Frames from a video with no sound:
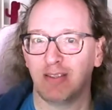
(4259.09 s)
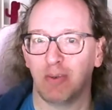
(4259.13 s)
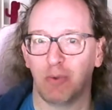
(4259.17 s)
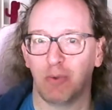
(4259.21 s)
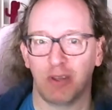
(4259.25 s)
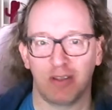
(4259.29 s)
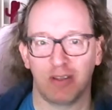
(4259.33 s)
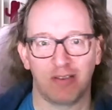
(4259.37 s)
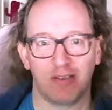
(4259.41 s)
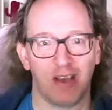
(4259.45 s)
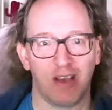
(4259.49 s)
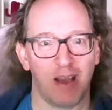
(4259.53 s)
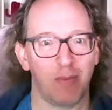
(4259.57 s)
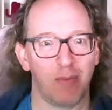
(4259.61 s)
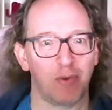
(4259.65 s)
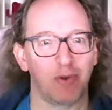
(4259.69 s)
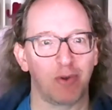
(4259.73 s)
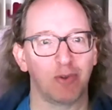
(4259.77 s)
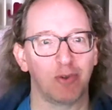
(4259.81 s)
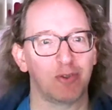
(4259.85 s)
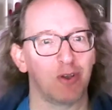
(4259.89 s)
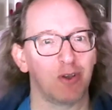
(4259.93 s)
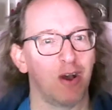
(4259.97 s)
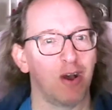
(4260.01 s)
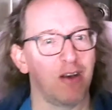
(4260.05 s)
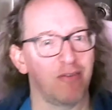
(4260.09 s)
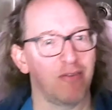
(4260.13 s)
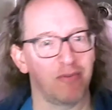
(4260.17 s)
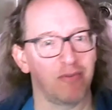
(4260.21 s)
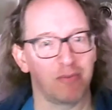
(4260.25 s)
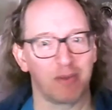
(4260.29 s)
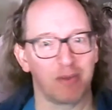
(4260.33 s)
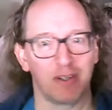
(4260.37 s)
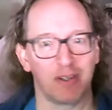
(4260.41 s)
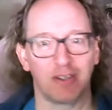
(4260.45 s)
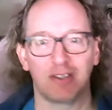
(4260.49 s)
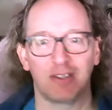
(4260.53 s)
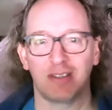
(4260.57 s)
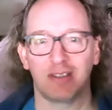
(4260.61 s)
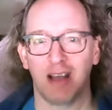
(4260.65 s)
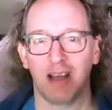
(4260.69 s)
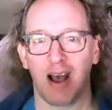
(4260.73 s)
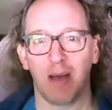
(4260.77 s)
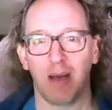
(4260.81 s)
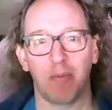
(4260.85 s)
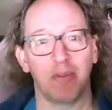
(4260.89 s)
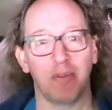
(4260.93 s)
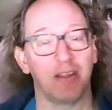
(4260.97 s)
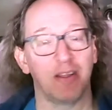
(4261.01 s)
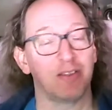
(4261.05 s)
And when the timer goes off, I'm going to
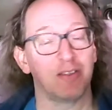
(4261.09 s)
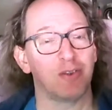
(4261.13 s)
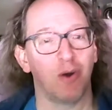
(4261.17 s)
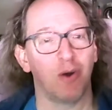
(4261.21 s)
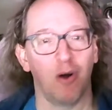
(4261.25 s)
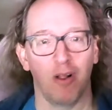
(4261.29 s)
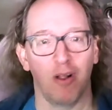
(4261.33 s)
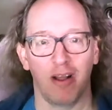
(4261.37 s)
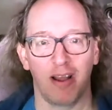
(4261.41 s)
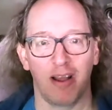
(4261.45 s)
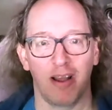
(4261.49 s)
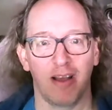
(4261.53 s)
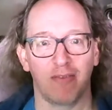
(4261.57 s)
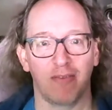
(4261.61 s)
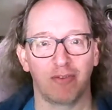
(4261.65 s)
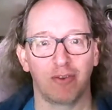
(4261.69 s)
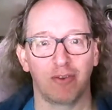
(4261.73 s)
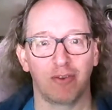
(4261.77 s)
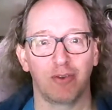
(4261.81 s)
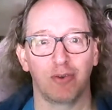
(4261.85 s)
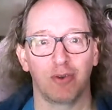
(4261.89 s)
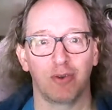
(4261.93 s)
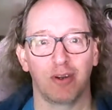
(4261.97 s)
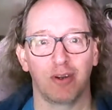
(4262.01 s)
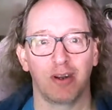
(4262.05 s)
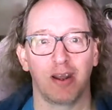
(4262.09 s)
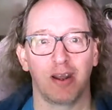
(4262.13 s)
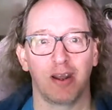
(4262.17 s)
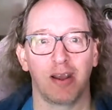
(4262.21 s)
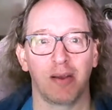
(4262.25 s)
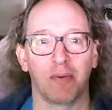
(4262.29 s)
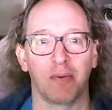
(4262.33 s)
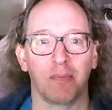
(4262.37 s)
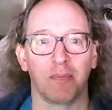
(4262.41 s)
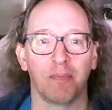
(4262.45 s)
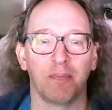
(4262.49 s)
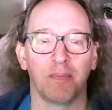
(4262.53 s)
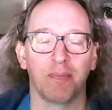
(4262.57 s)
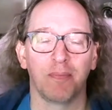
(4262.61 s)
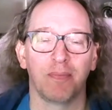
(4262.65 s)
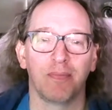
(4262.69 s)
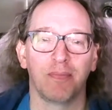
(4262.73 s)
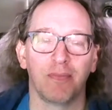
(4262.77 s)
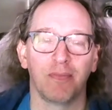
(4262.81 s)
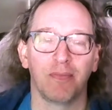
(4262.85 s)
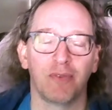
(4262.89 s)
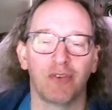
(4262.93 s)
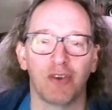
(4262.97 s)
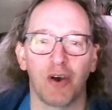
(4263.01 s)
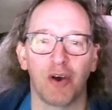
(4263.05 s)
stop. And that's all I have to do today.
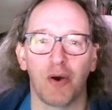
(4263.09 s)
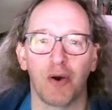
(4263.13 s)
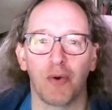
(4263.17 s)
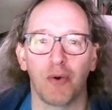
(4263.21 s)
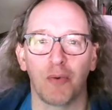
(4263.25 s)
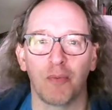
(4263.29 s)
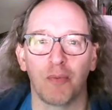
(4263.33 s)
So